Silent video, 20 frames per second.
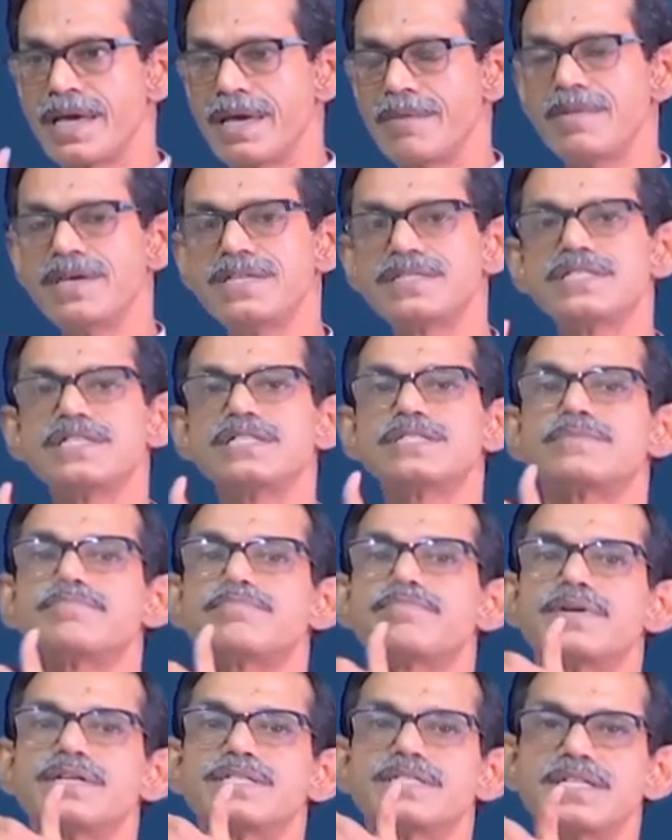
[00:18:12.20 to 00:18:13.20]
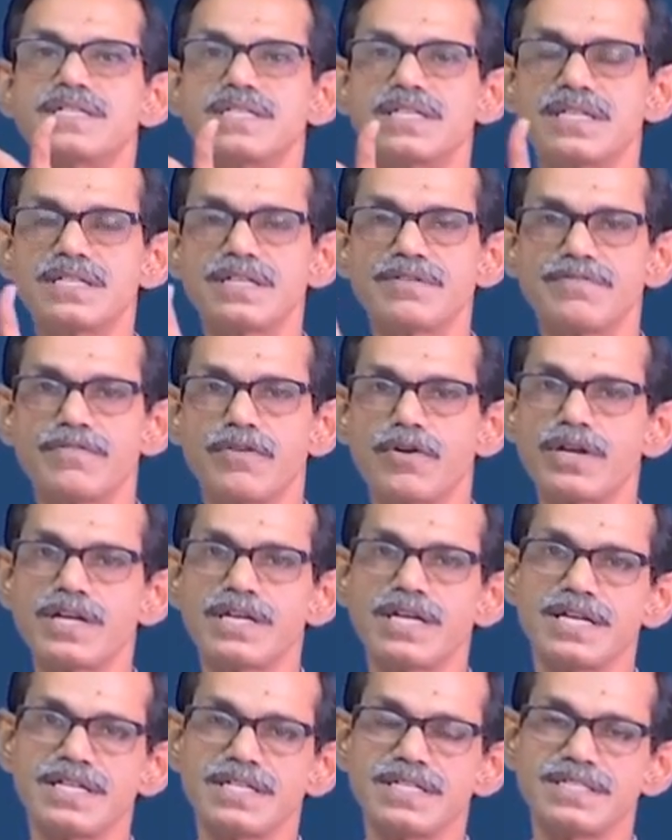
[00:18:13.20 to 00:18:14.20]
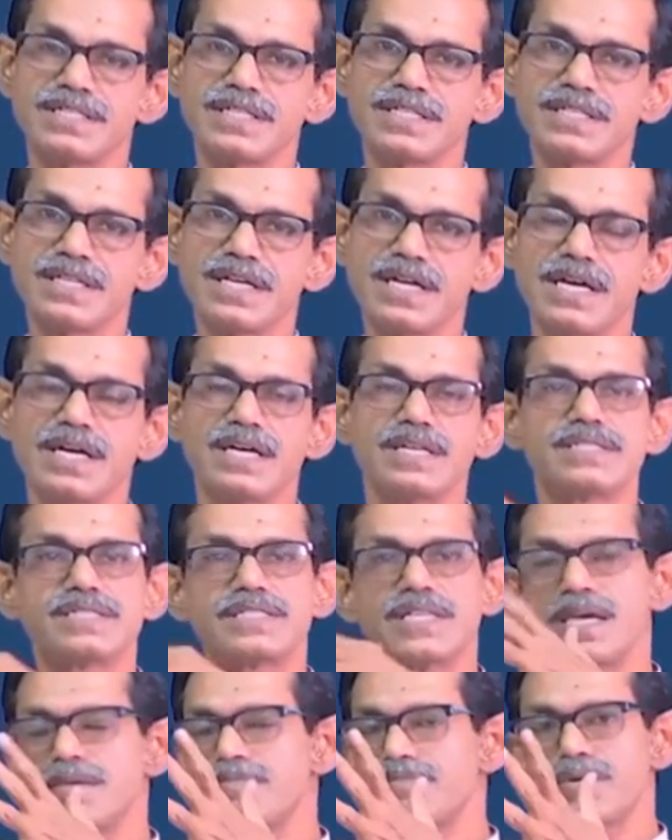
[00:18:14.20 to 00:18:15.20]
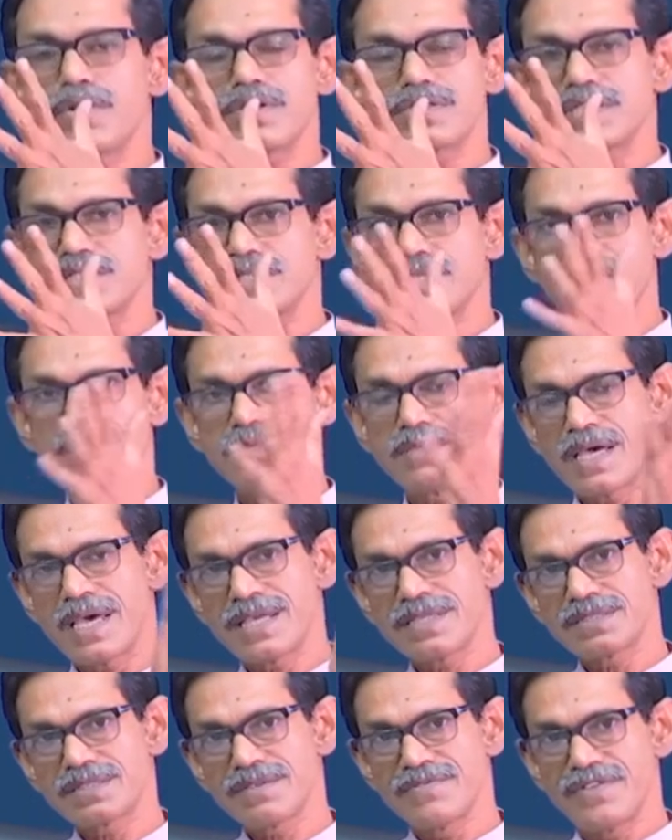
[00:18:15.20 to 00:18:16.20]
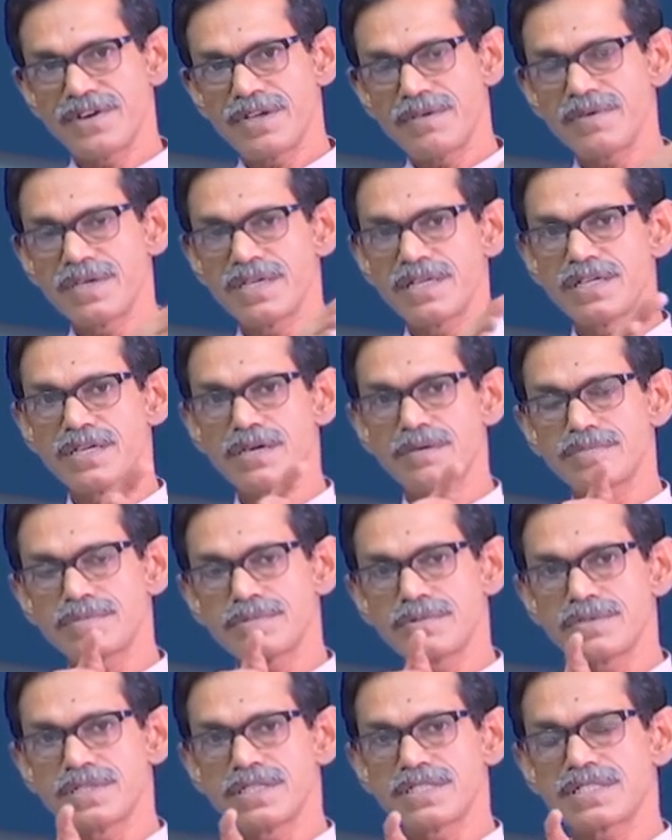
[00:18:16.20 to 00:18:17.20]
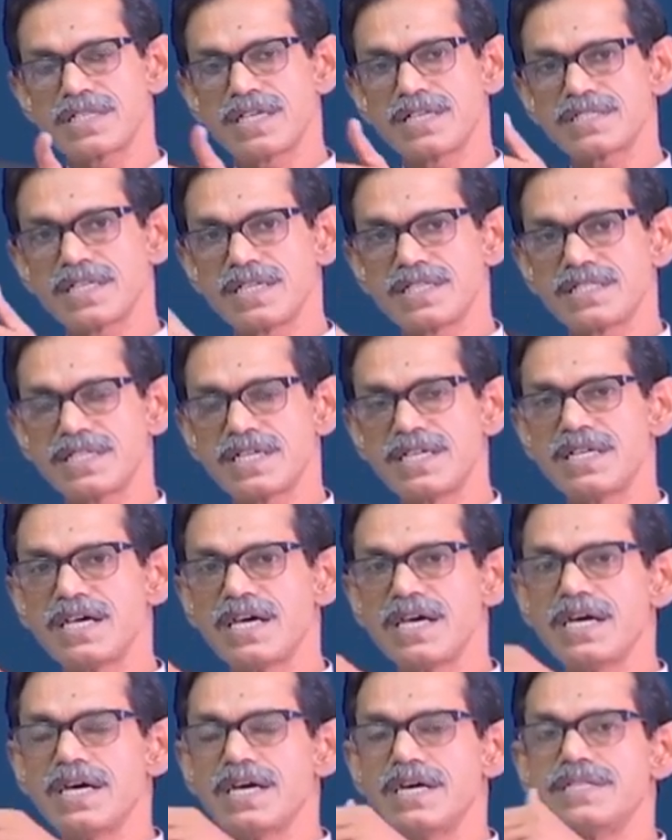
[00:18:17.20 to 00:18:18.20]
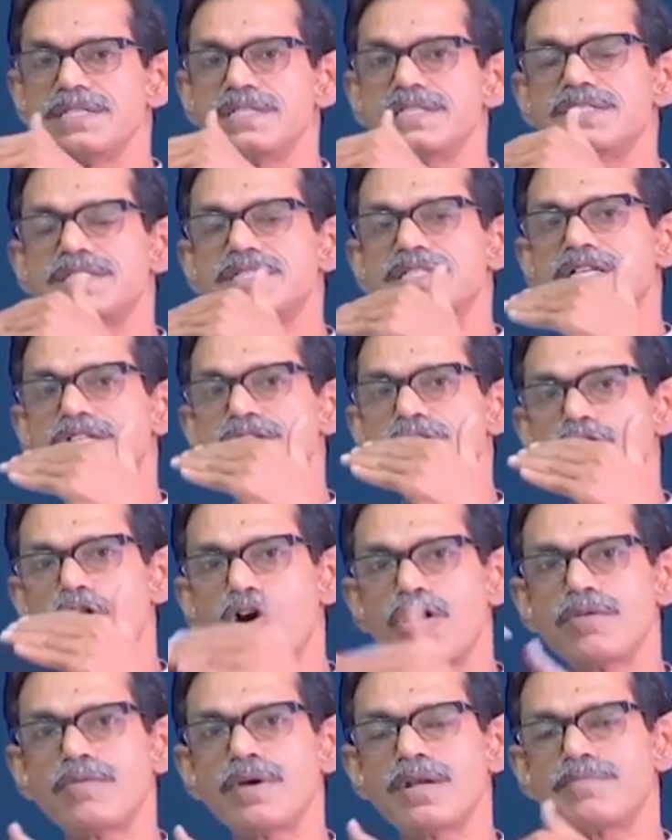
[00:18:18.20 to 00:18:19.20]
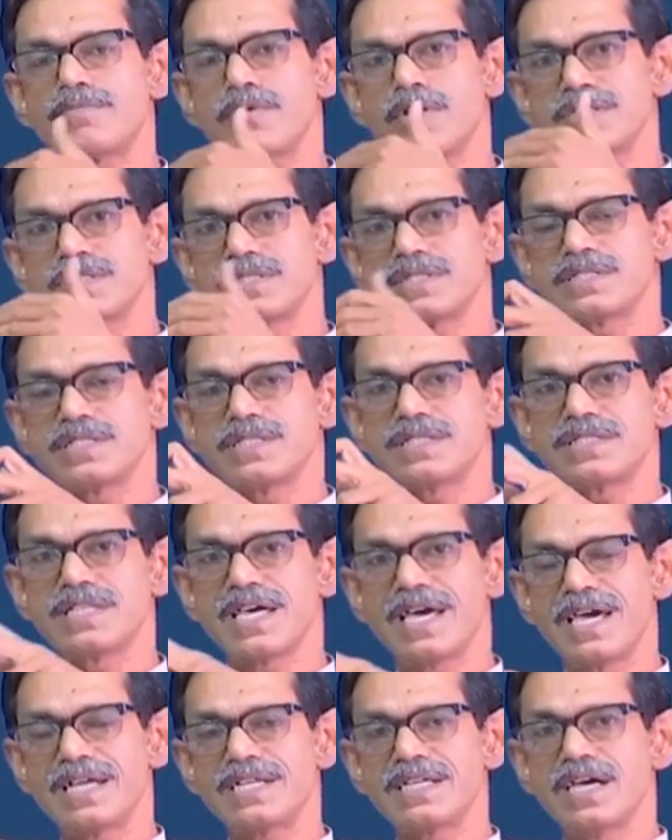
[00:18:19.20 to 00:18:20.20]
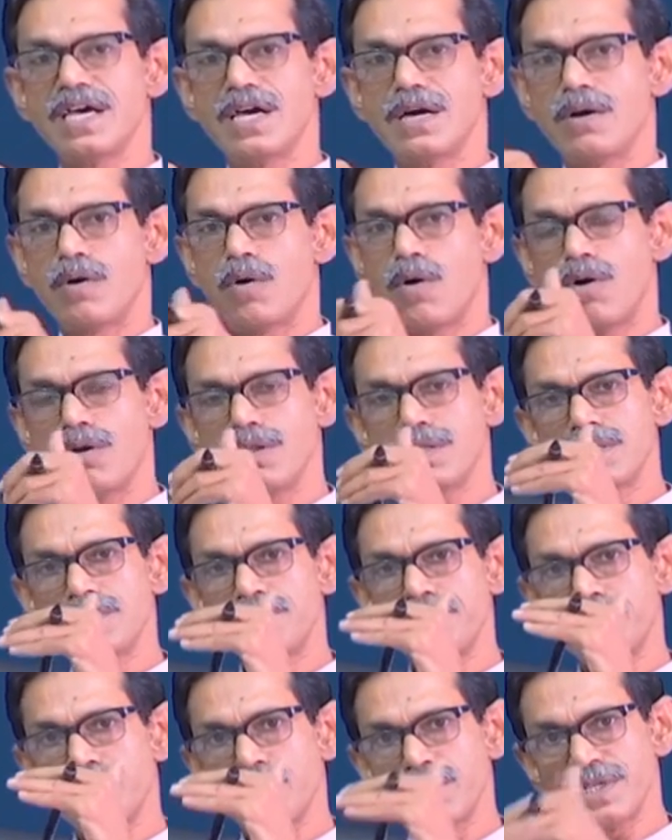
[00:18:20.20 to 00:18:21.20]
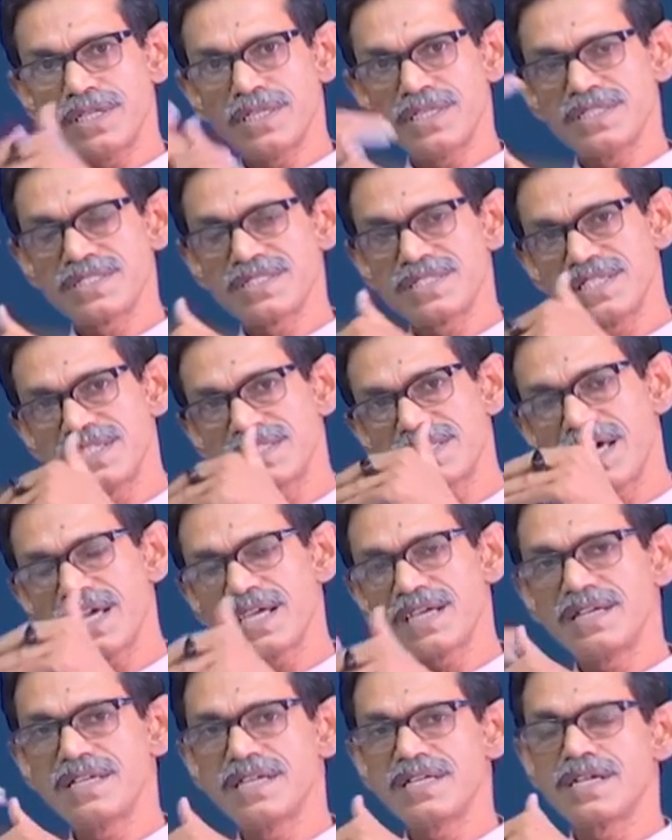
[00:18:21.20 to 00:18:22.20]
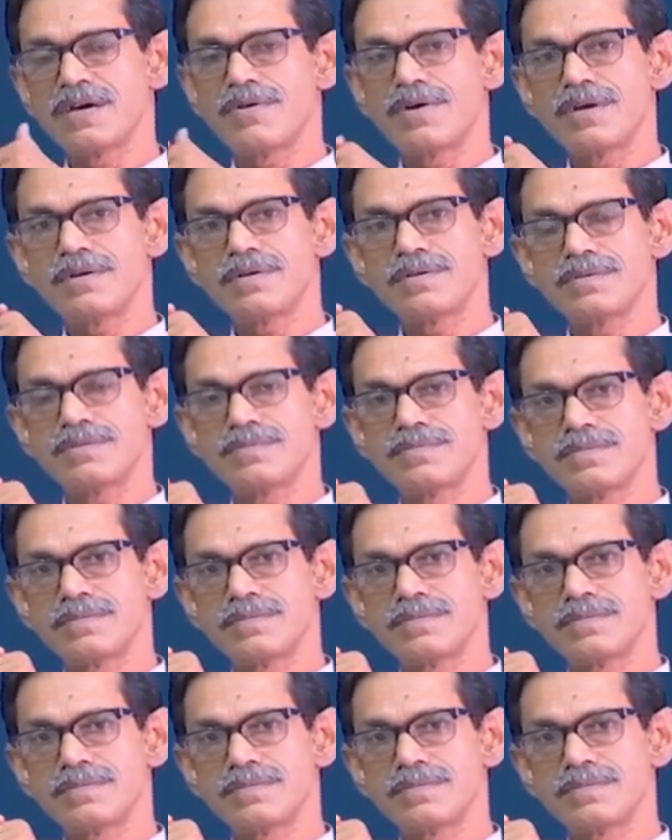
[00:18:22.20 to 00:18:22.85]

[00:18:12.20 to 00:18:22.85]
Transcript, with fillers: MHC is presenting the foreign antigen, same process I as the very beginning of today's class I said, this is the normal process, is that all the protein is recycled in our